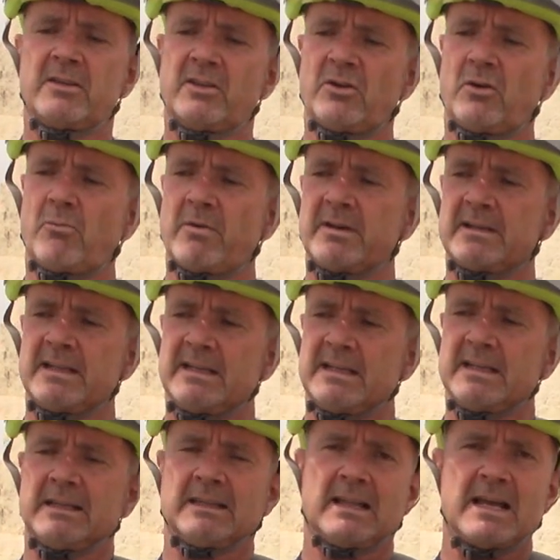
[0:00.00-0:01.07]
You don't want
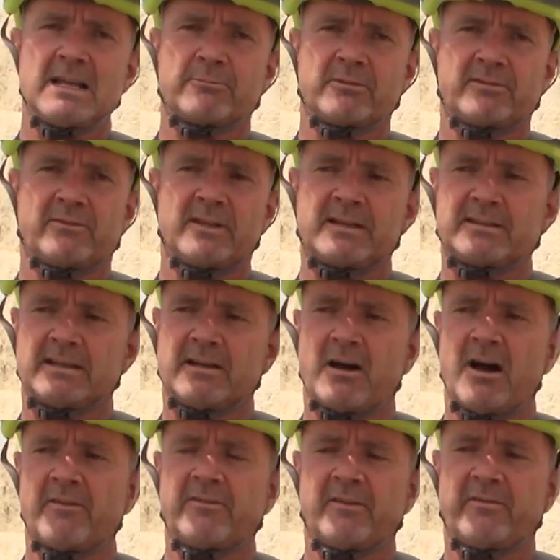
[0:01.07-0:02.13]
any light reflecting
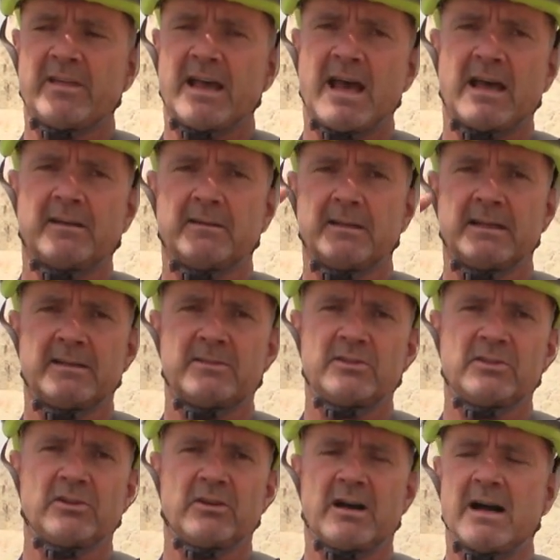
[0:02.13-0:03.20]
off of that
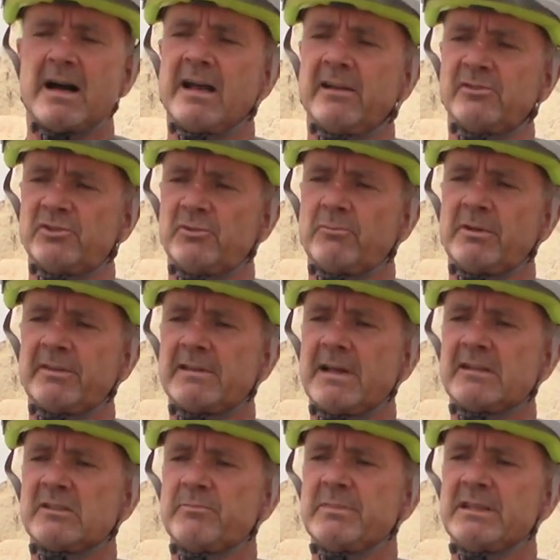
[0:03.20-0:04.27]
into your eyes. You want
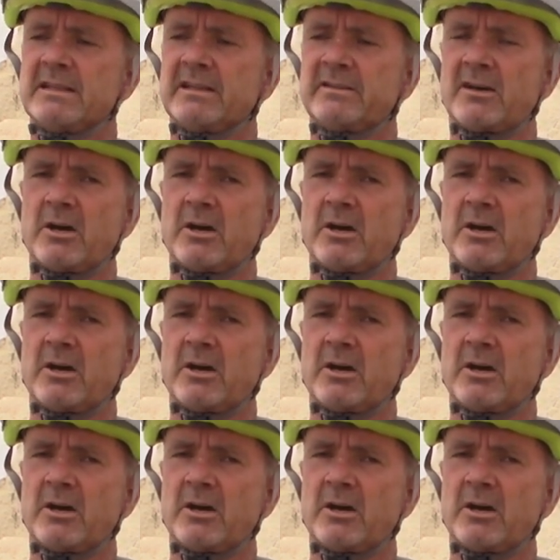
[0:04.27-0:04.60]
that to be a